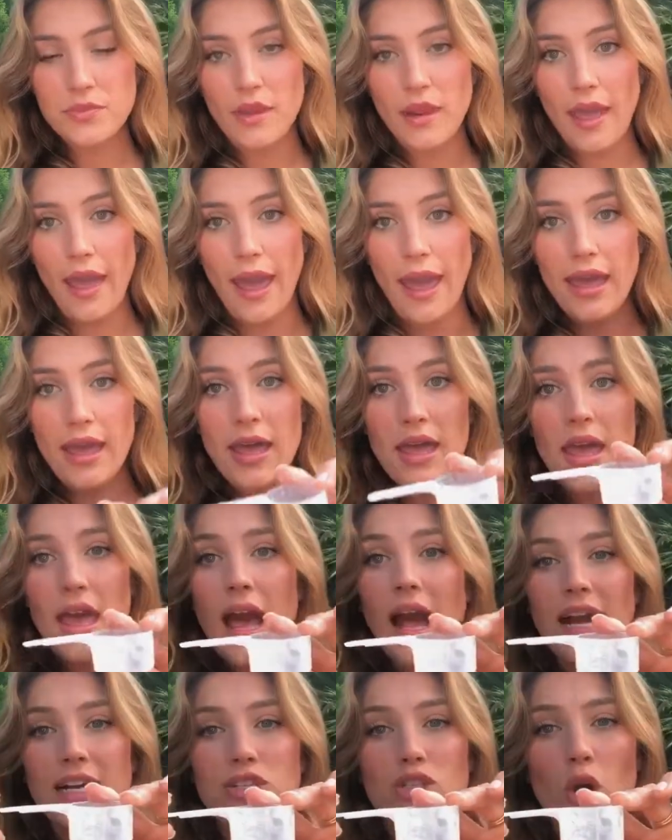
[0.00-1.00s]
okay?
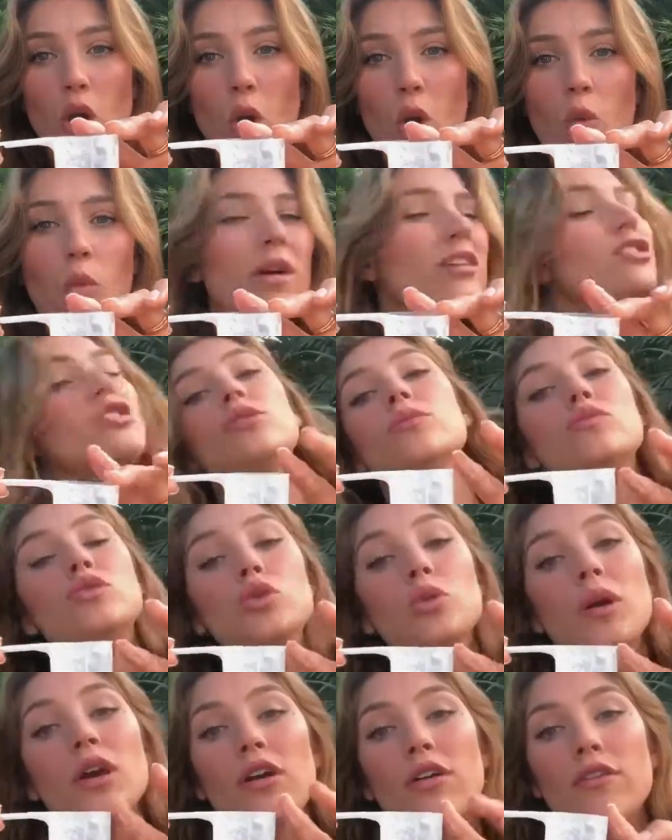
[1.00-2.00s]
I don't want you
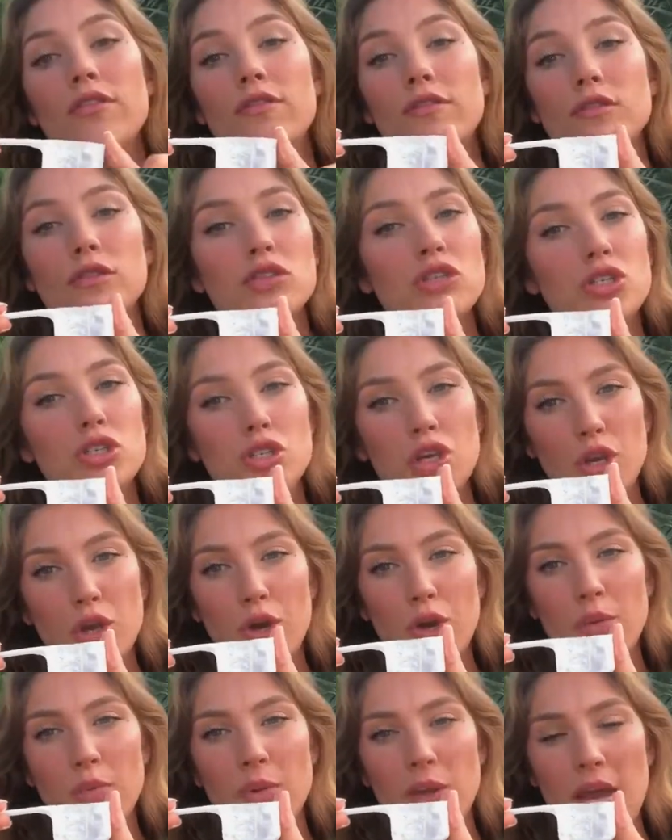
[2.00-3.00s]
doing a full
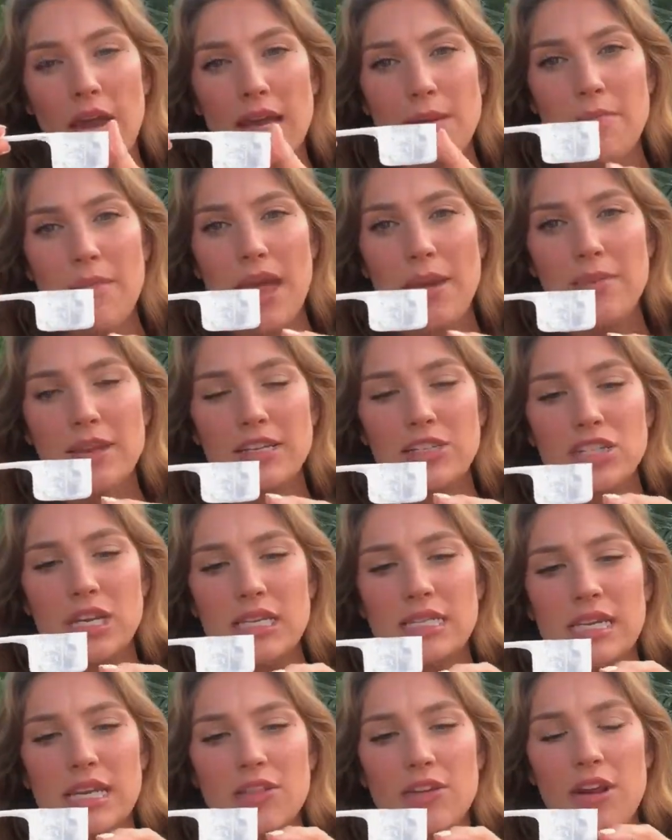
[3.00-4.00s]
scoop. I maybe
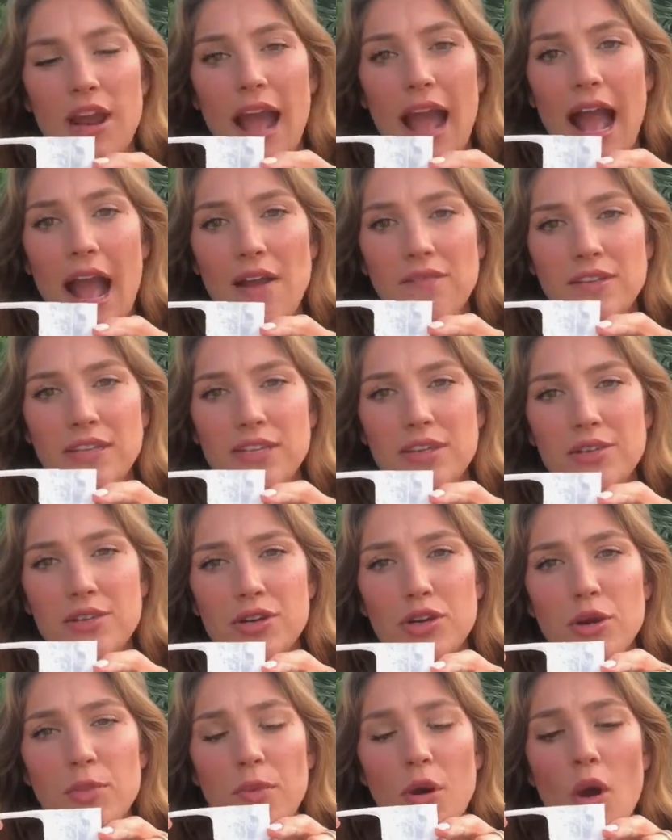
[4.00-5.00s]
just either half a
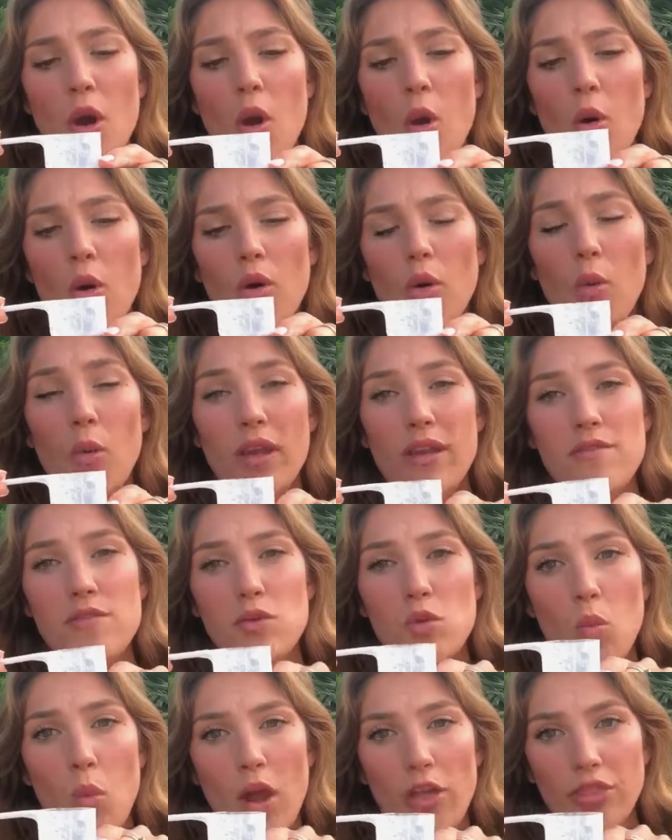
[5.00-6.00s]
scoop or
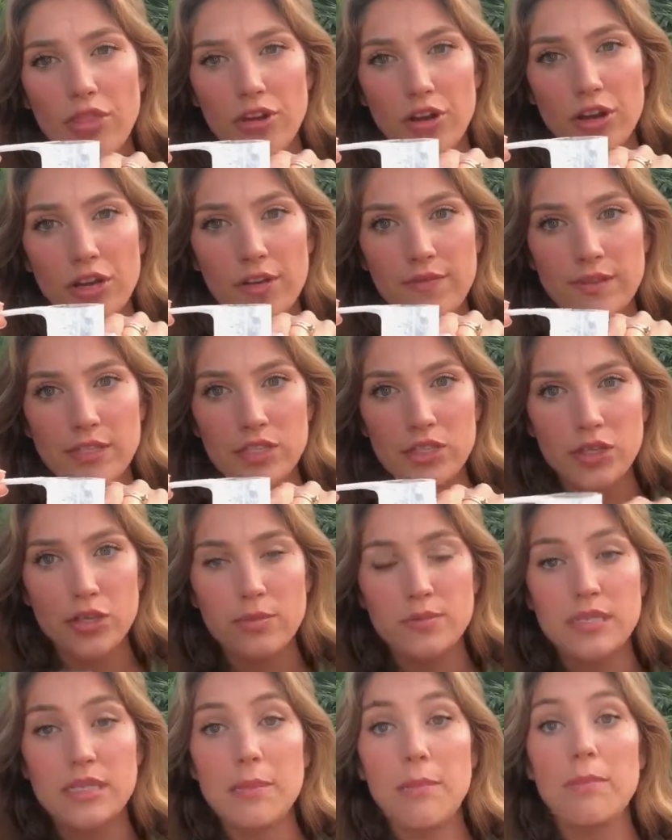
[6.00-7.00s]
even 1/3 of a
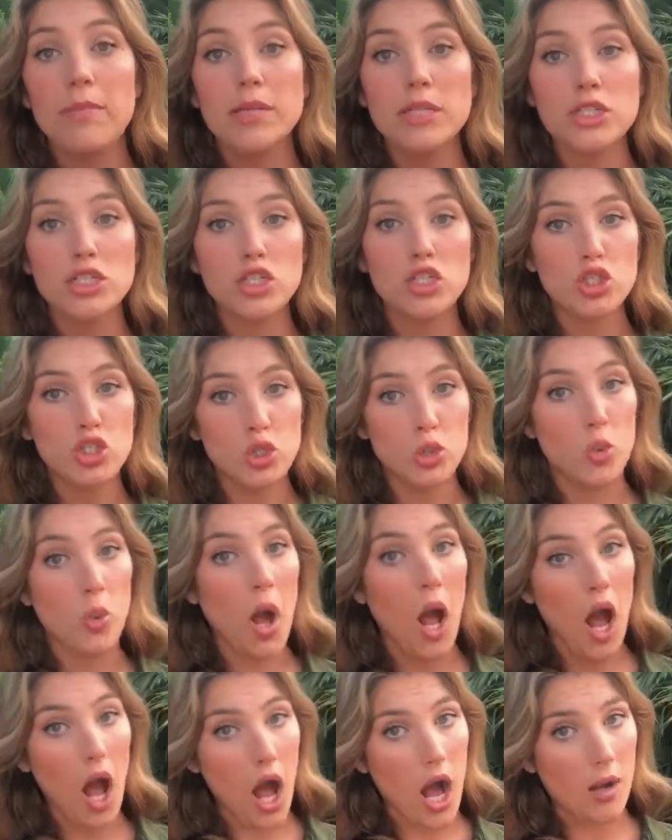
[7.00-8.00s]
scoop to build you
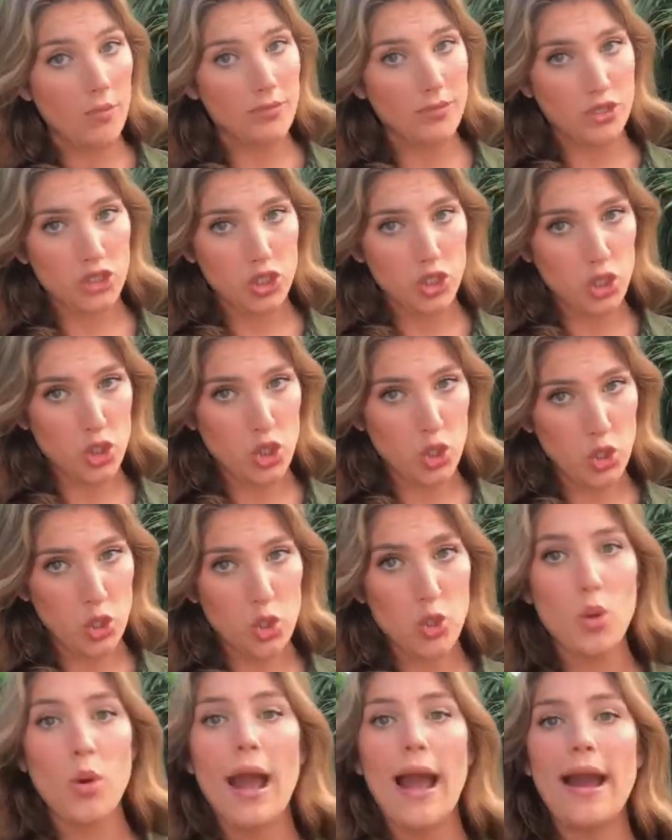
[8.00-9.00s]
up
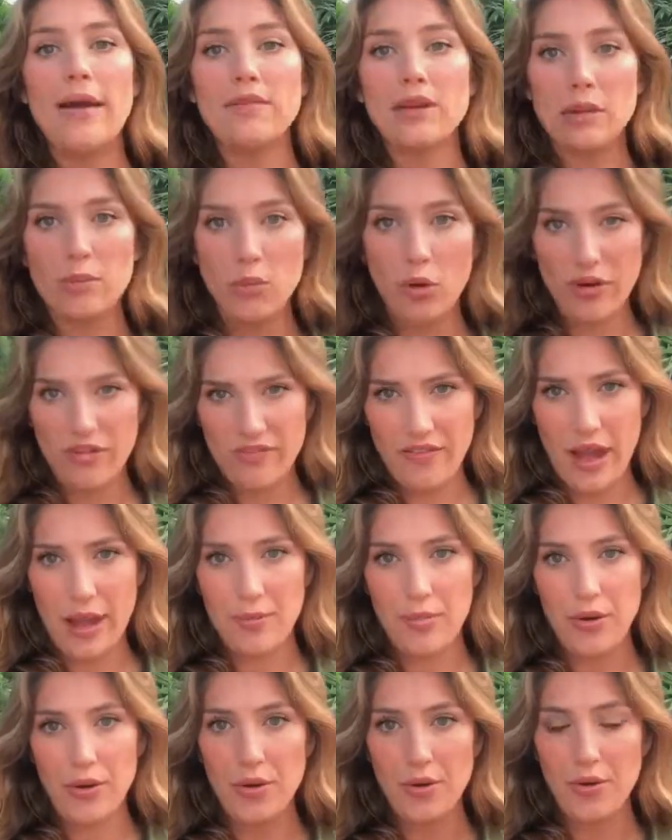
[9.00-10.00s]
to having more
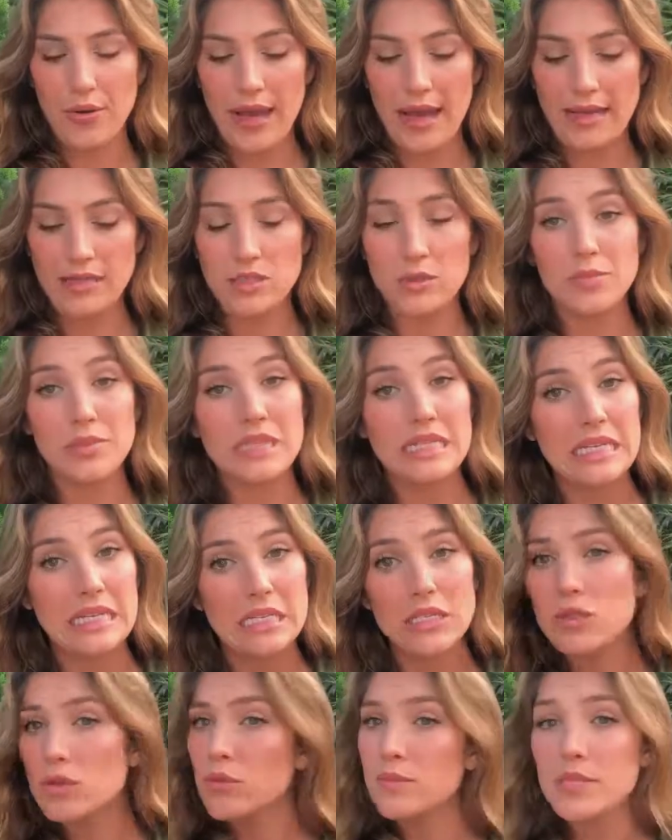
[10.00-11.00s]
fiber, okay? So
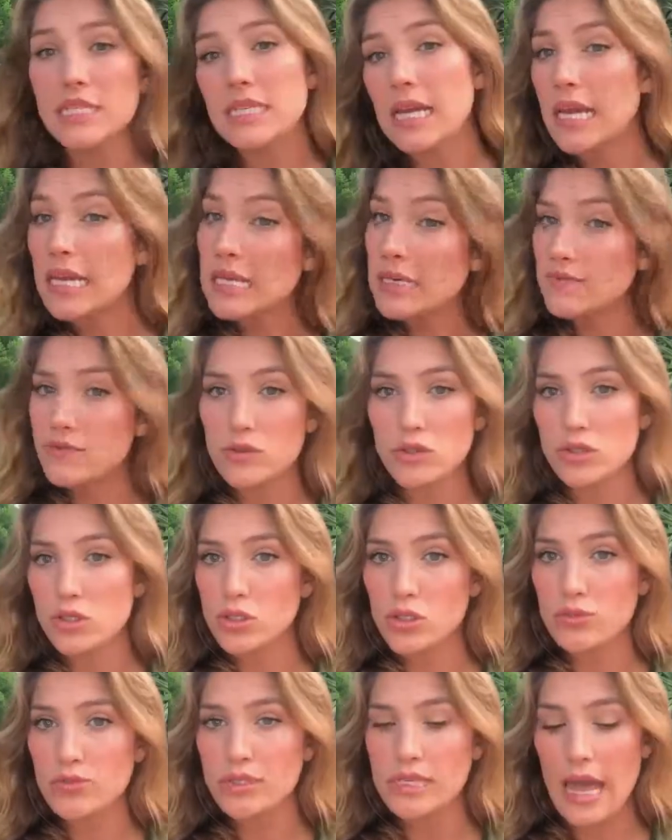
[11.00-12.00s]
please don't be taking full
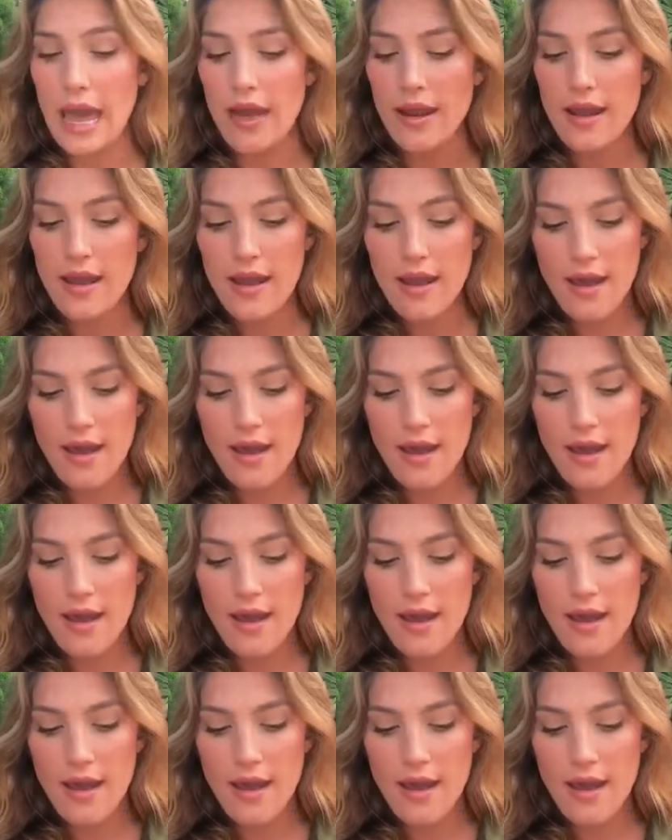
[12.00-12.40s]
scoops yet.